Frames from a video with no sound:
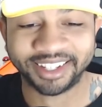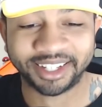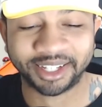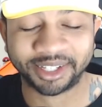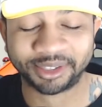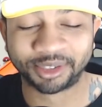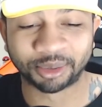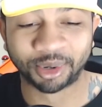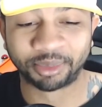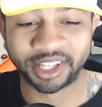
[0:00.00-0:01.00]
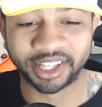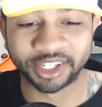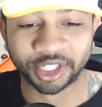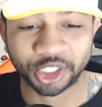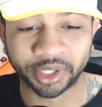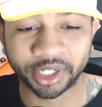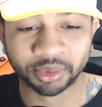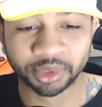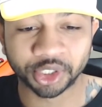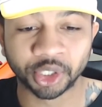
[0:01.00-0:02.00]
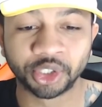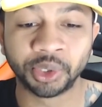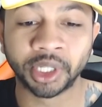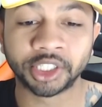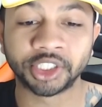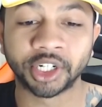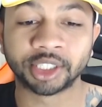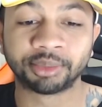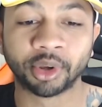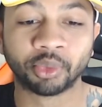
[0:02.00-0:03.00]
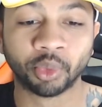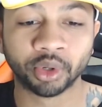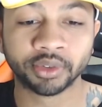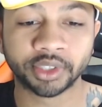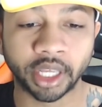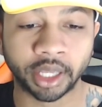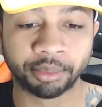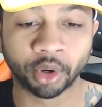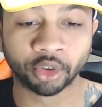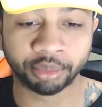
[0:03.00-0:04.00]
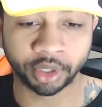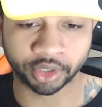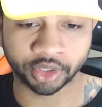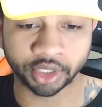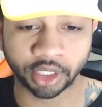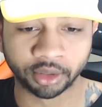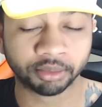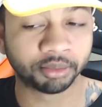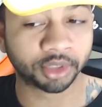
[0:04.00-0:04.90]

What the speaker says: I'll talk more about that later. Trailer will show new legendaries, both wolves and both pure steel,